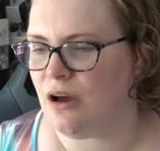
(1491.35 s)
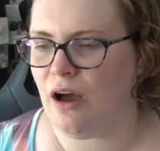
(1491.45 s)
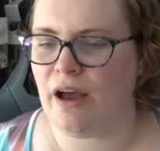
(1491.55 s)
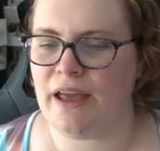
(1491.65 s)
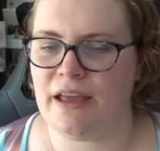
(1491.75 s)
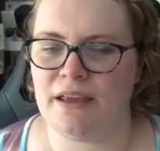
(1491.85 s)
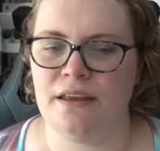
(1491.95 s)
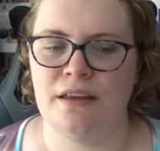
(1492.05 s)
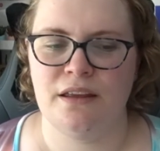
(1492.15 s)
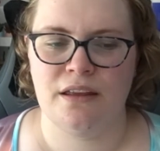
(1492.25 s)
I
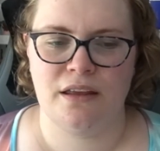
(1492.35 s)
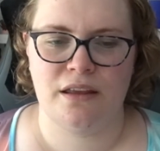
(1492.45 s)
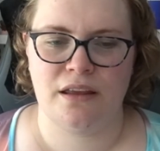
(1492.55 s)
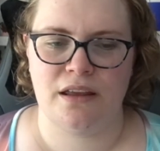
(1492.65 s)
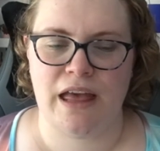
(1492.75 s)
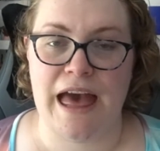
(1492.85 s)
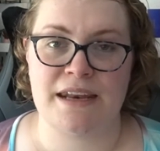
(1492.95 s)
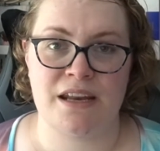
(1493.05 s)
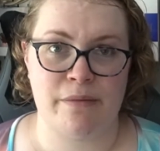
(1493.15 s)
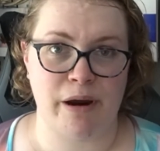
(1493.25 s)
had
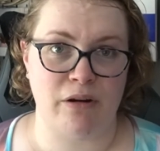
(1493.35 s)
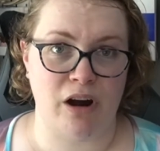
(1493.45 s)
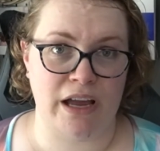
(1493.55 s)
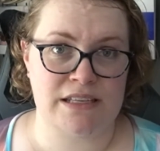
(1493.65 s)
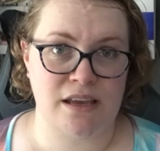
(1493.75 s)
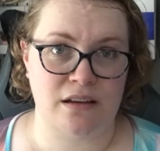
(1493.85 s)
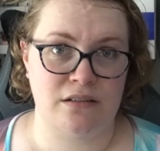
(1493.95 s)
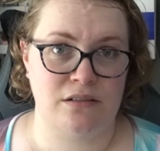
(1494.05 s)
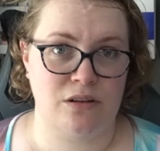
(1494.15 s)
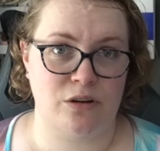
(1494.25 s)
an MRI
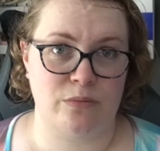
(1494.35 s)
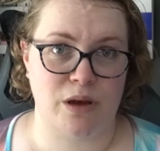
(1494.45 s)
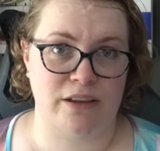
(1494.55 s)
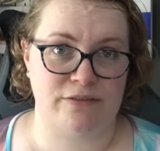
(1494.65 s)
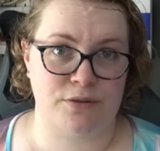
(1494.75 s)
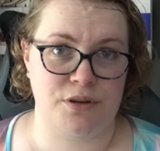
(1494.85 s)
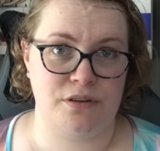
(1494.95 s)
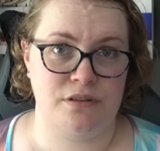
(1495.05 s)
done on my foot,